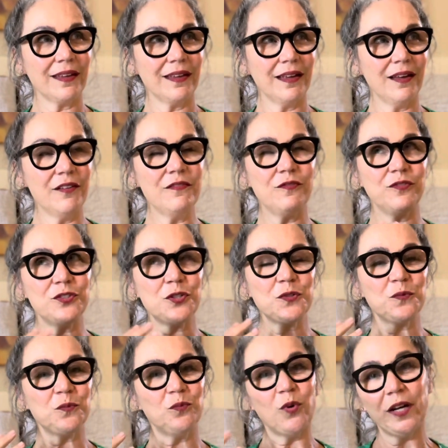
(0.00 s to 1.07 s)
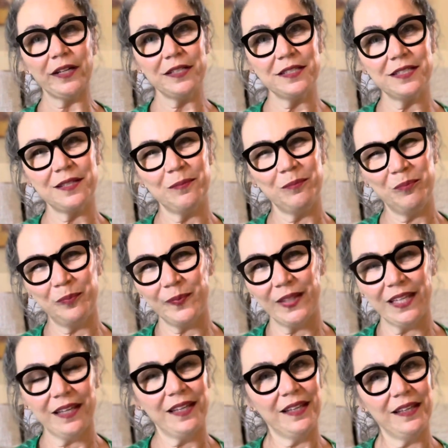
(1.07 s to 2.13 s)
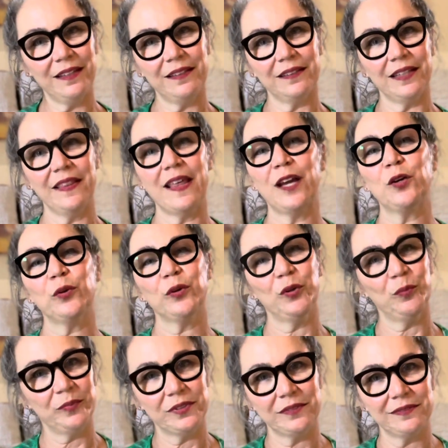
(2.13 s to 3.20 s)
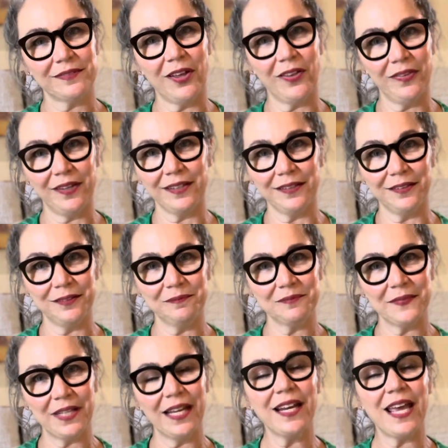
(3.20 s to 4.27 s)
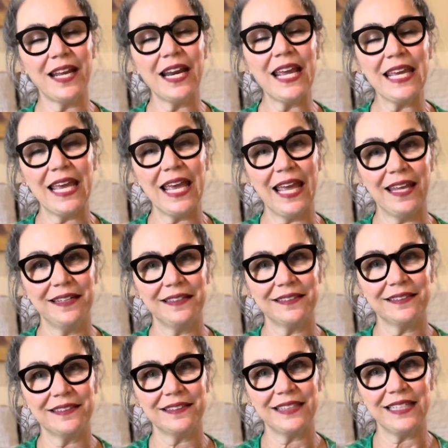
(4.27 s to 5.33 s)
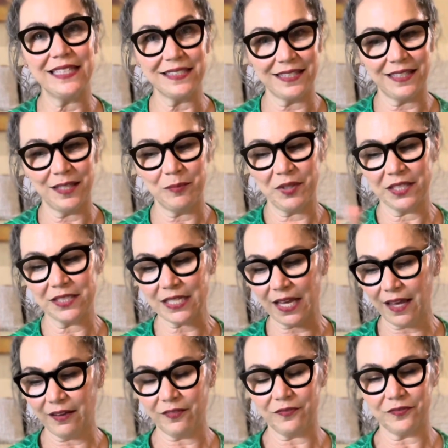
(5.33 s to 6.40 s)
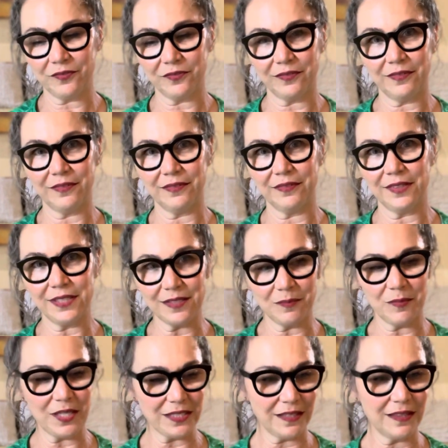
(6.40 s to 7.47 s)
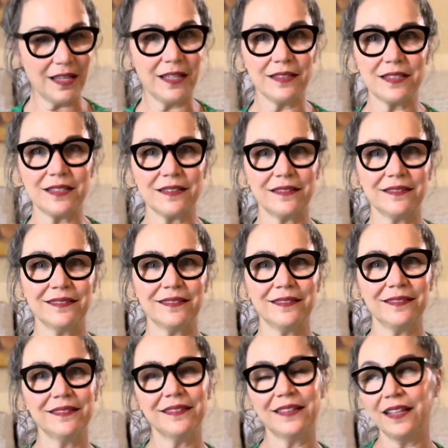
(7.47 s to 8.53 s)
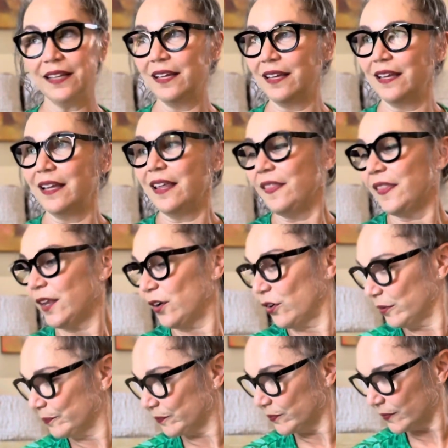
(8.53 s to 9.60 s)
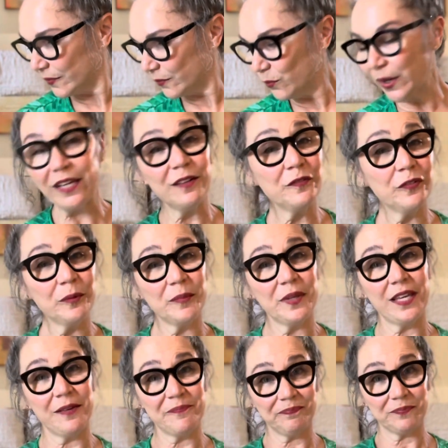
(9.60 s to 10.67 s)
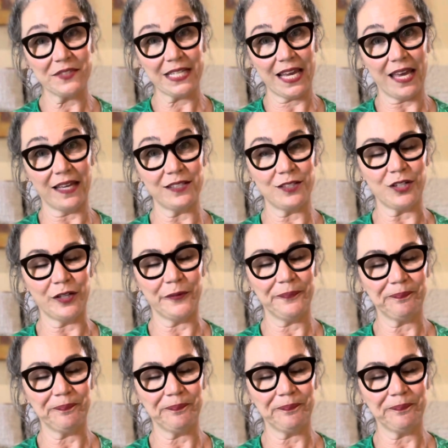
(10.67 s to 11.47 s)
of just wanting to be in that group on the hill. And I can easily because I have these amazing things that are waiting for me to cast on.